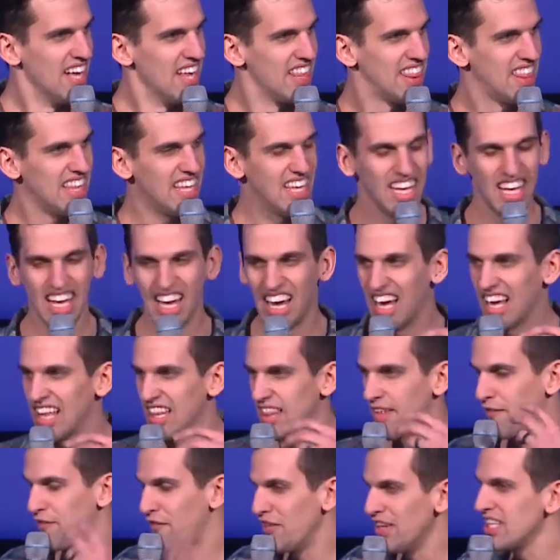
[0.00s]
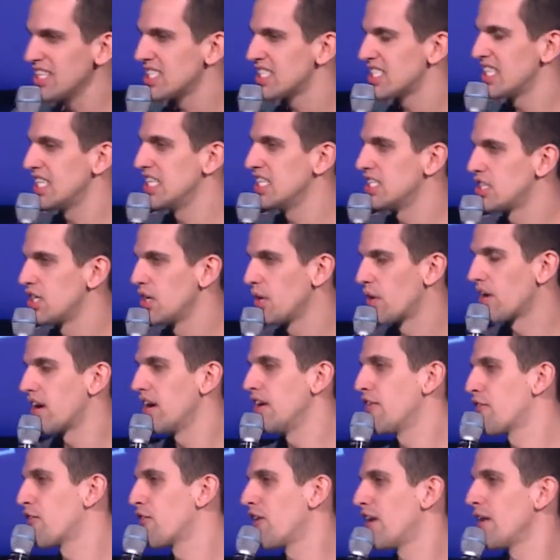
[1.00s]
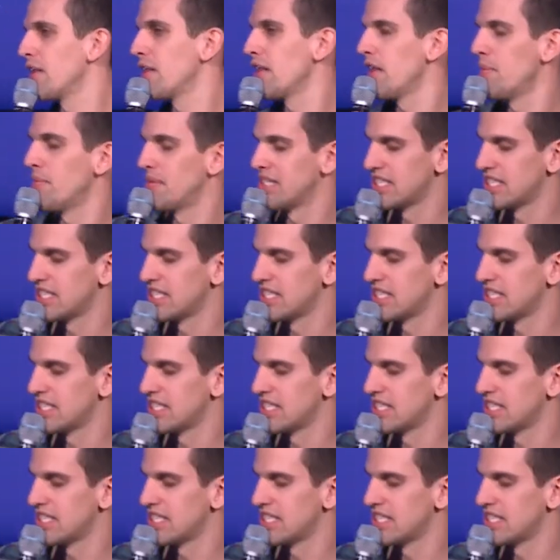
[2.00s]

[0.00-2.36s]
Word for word: the, uh, the Philistines who are in front of them.